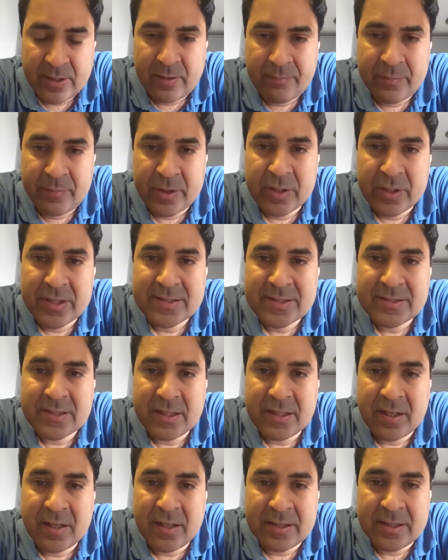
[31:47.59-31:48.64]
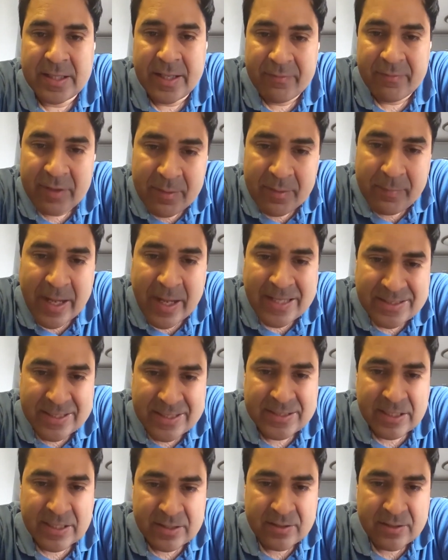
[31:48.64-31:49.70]
because they will match
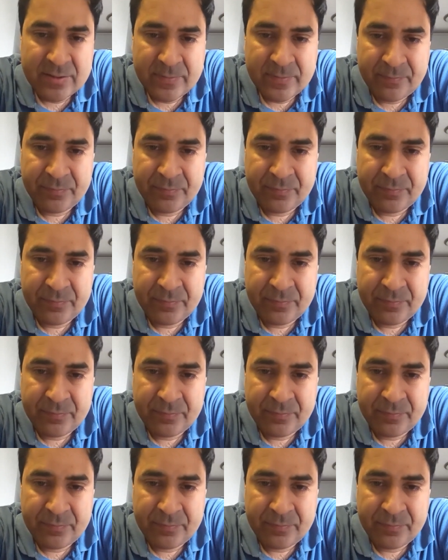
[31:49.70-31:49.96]
each other.